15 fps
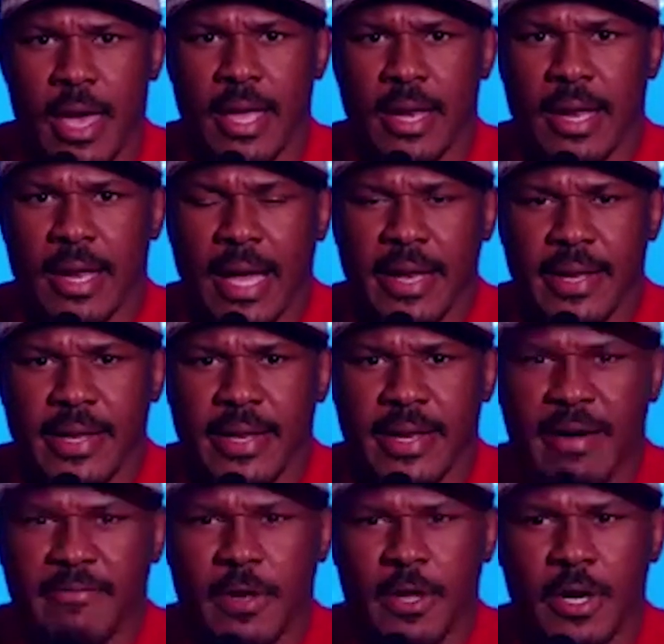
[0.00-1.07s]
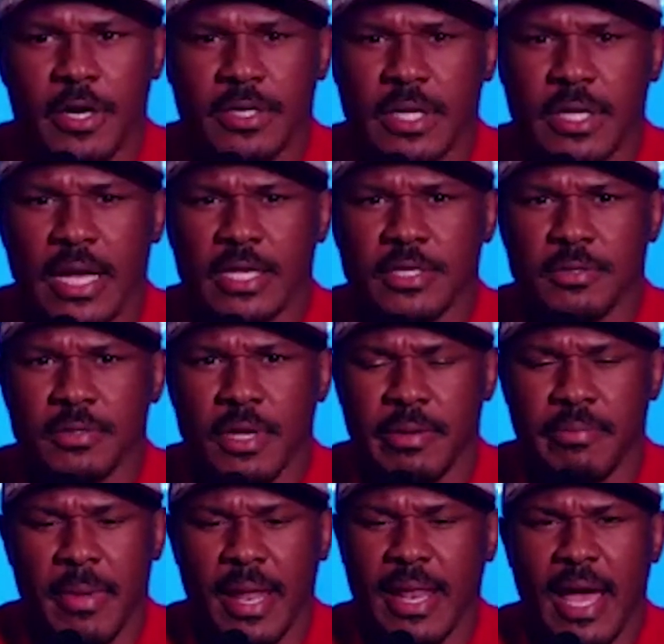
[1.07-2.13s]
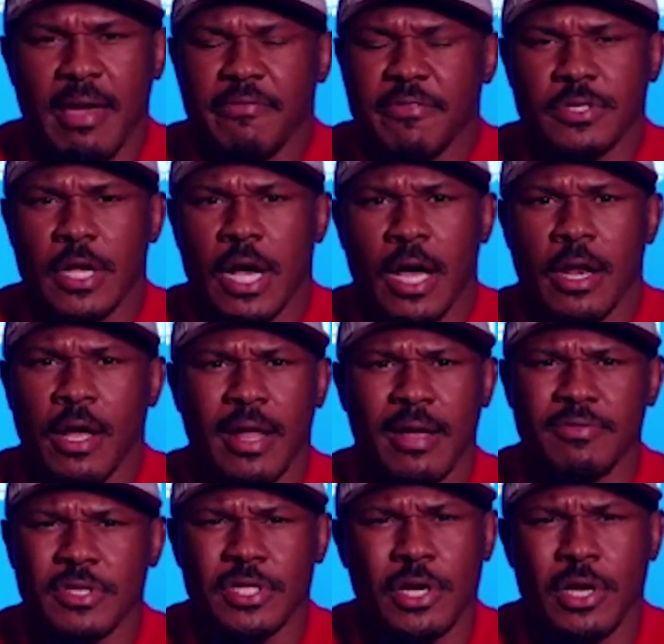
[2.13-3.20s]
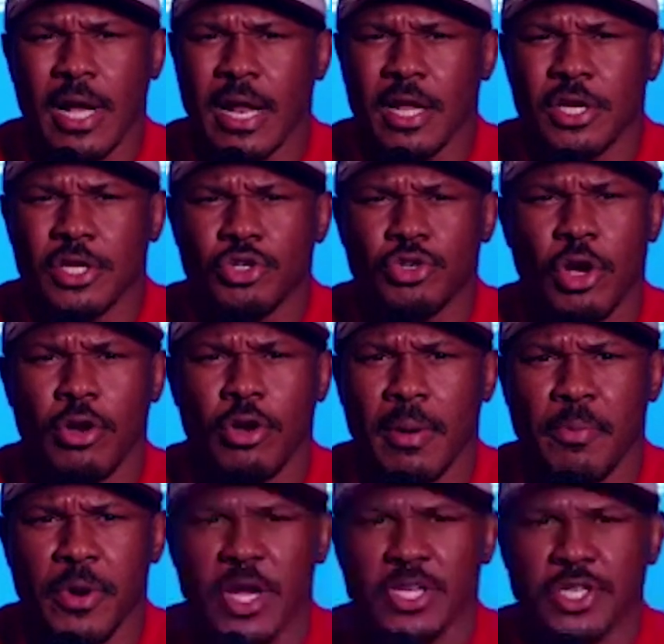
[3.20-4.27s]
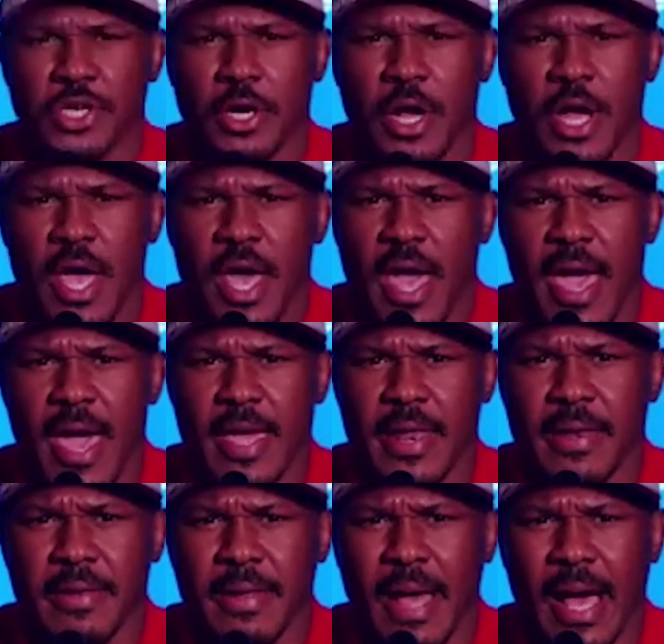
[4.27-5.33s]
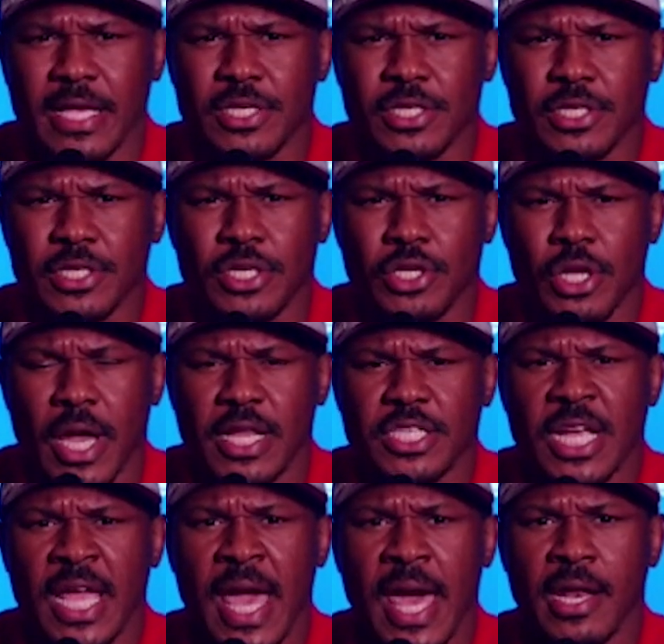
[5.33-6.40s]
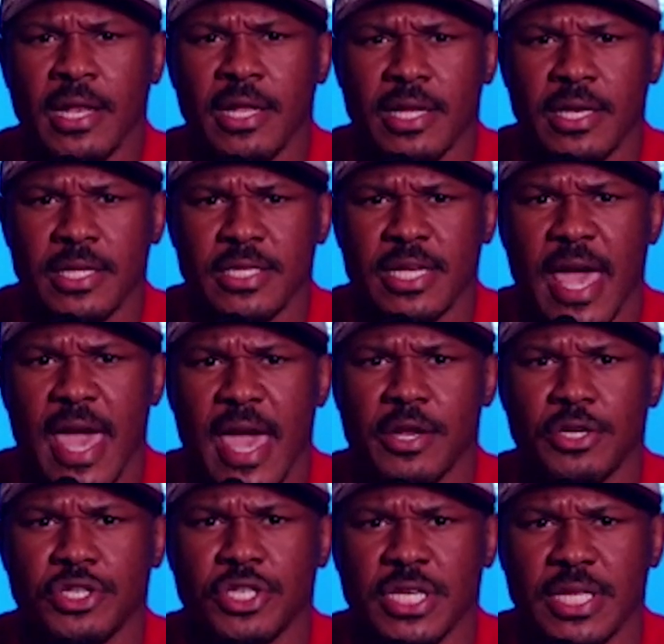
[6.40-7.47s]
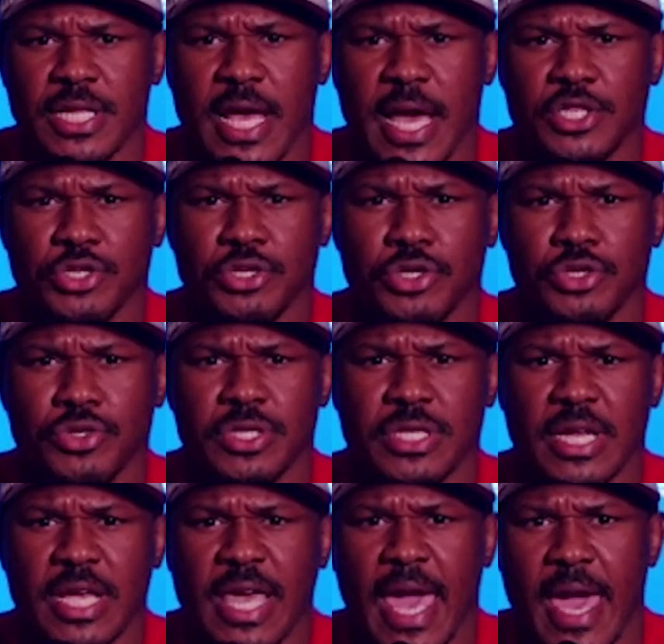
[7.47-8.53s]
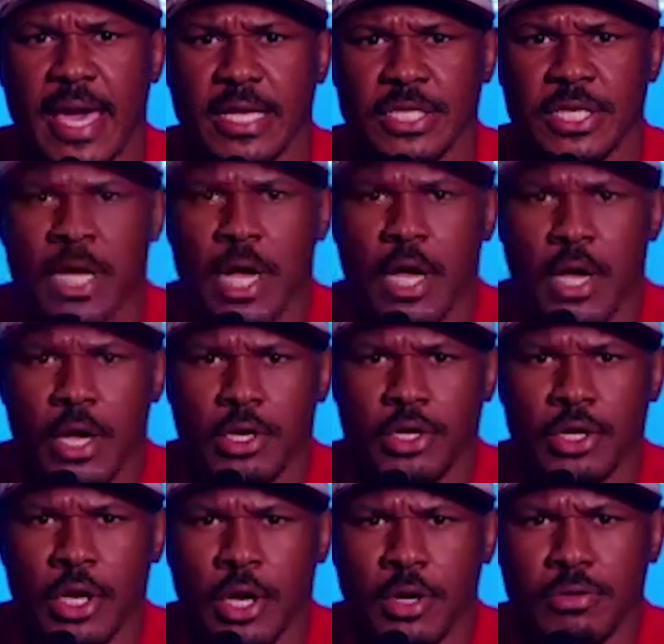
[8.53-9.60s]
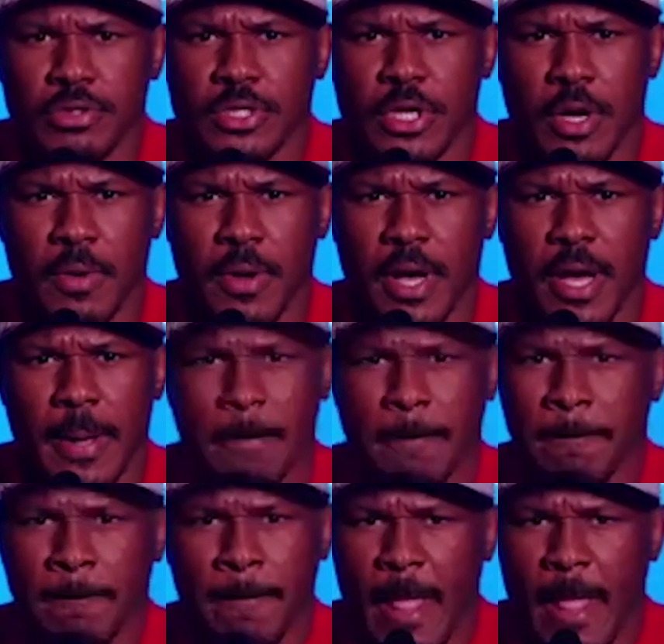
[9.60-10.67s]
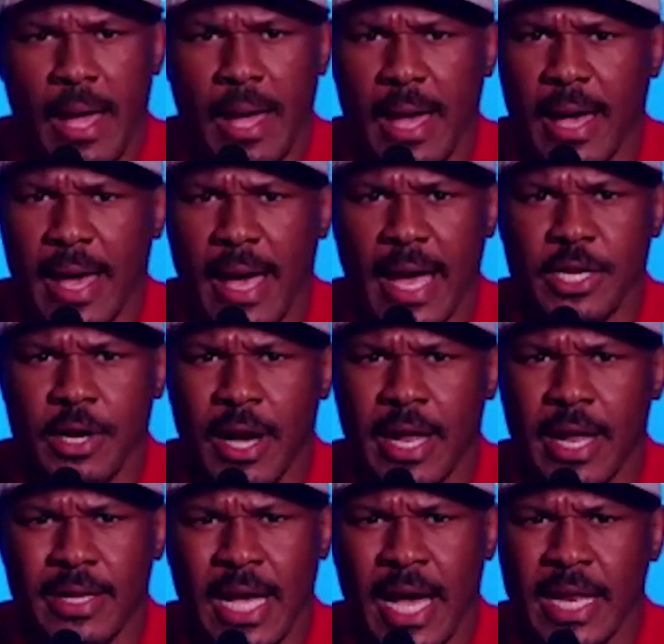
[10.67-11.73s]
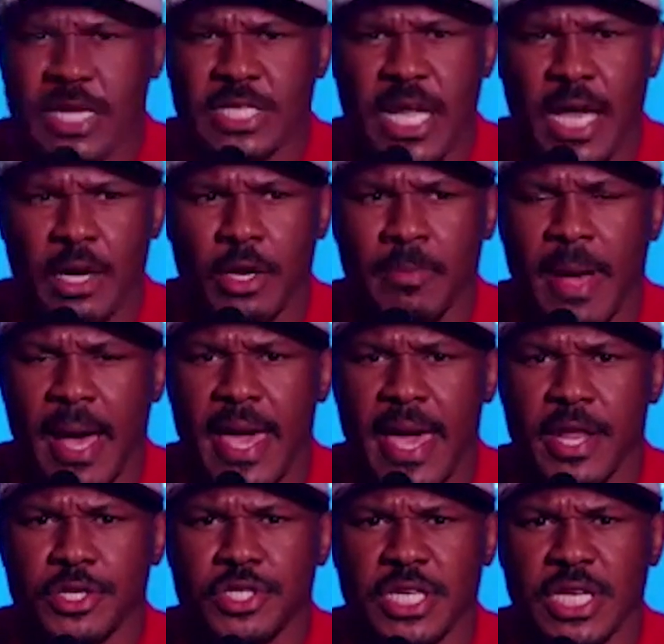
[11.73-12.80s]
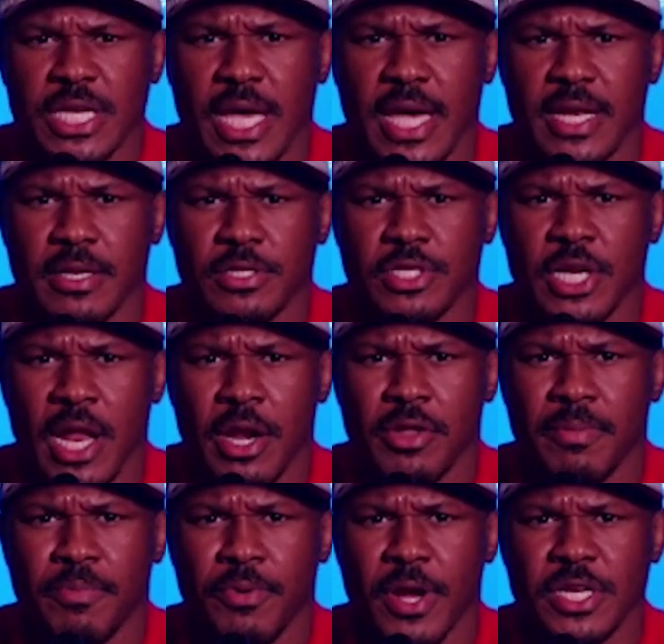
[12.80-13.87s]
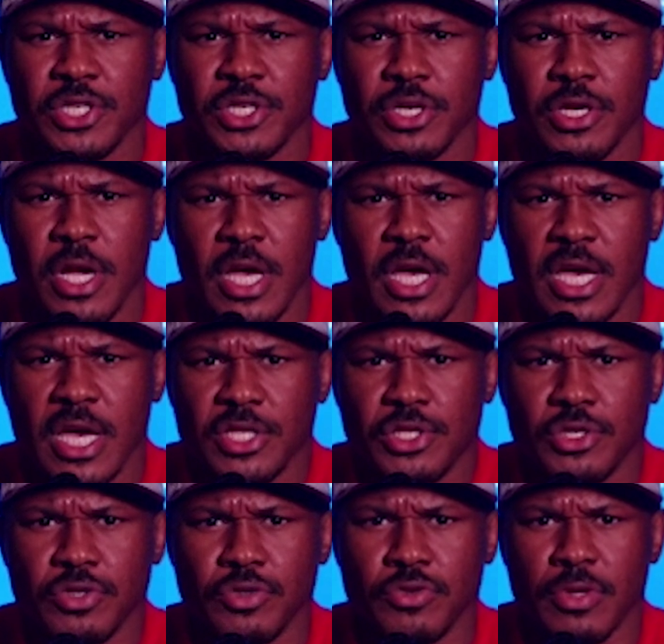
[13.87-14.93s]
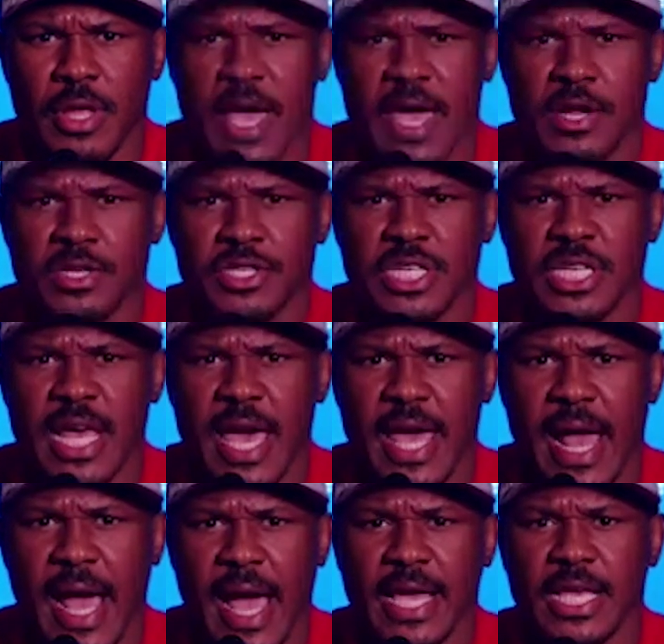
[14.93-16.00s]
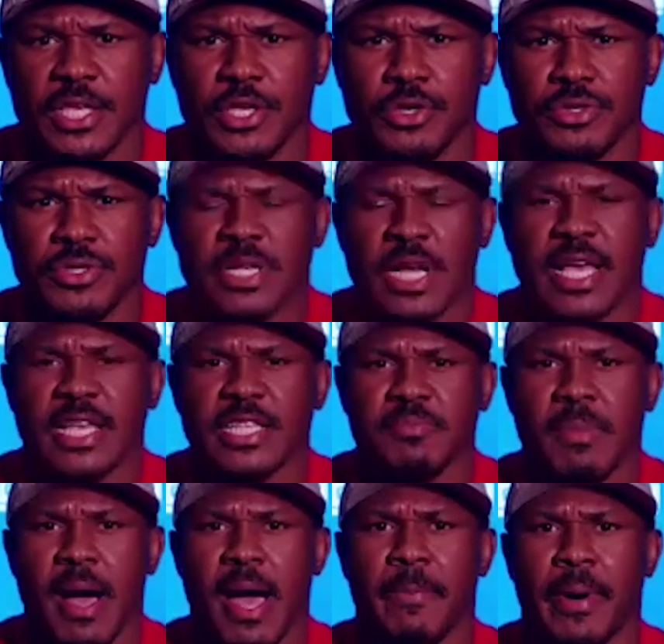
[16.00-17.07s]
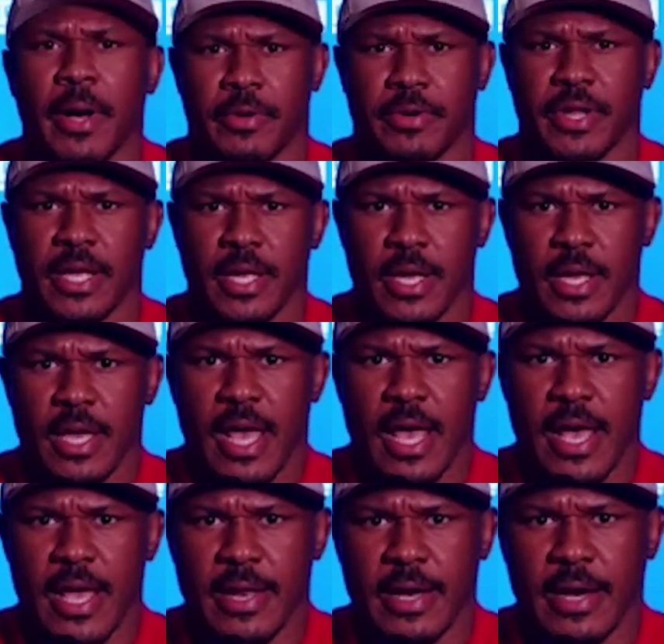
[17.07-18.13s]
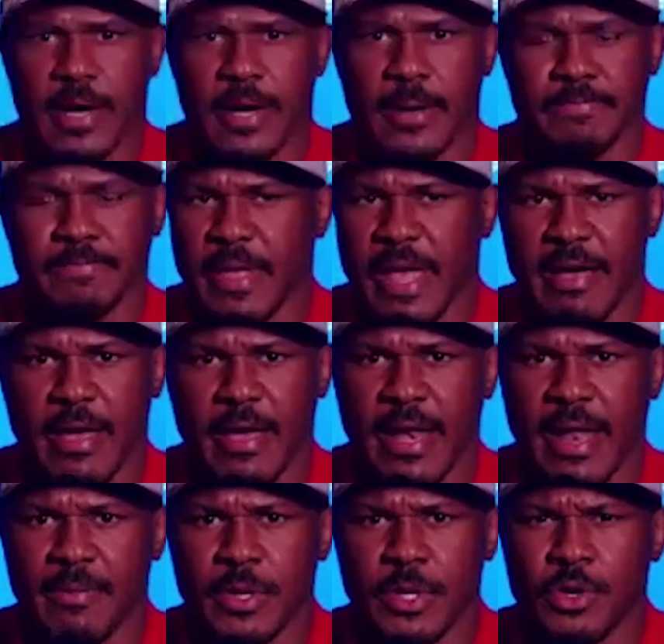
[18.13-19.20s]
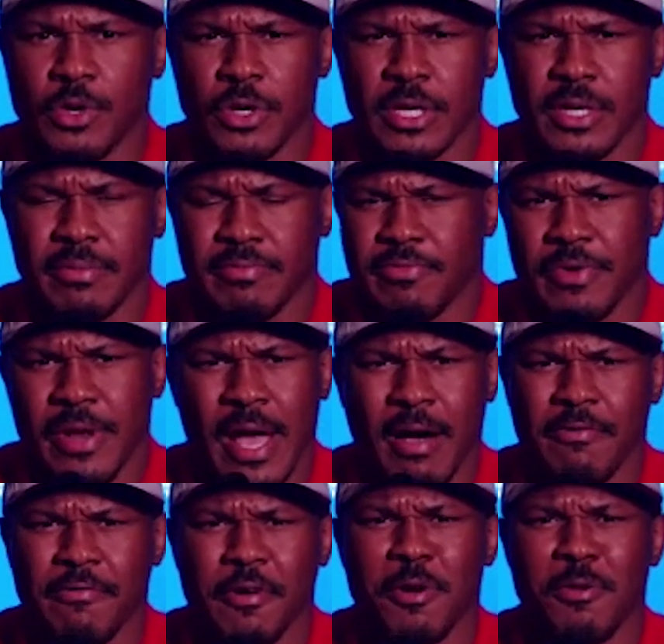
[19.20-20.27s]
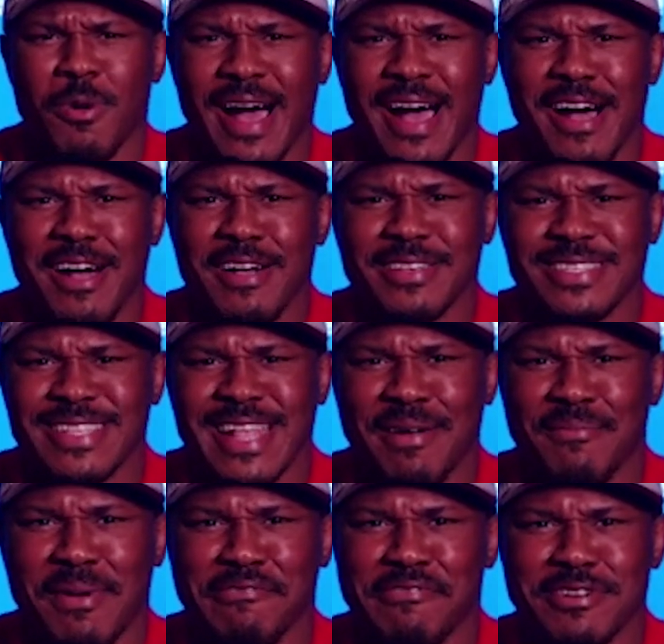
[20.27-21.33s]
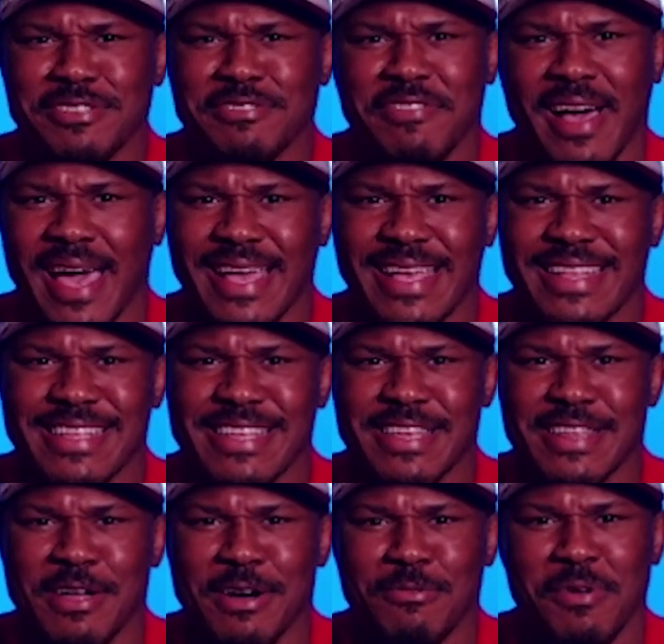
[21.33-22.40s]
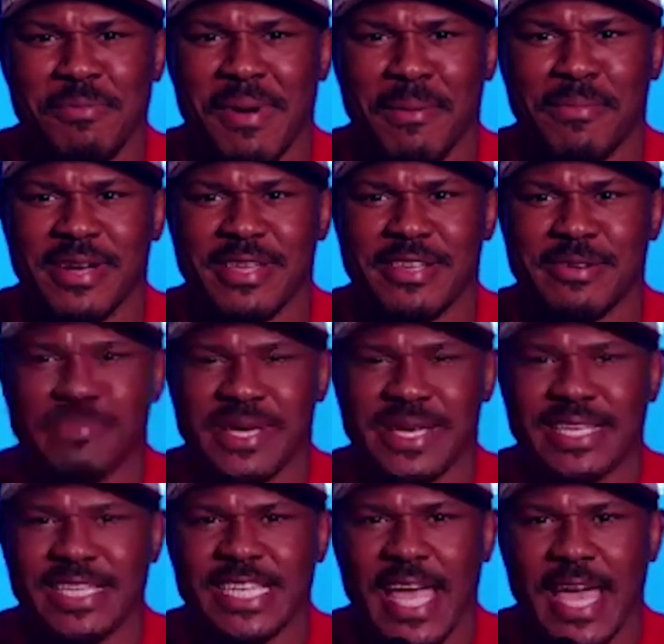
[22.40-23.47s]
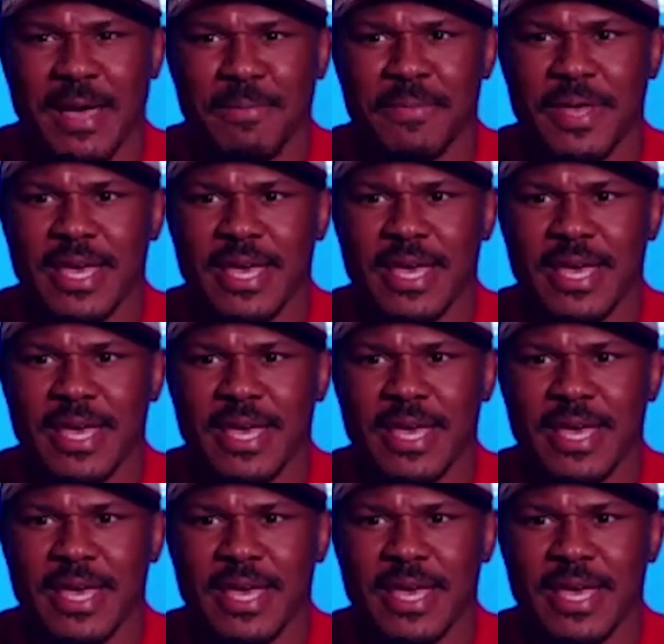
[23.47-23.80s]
And I and I've learned as and my life has gone on, I've just learned how to control that pressure, and I just and channel it into energy that you use in the cage, you know. So um, I know how to kind of channel my energy and channel the pressure into energy that I can use against my opponent. And um, I, and I've been doing it now for a while. It's not my first fight, you know, with my brother being the champ.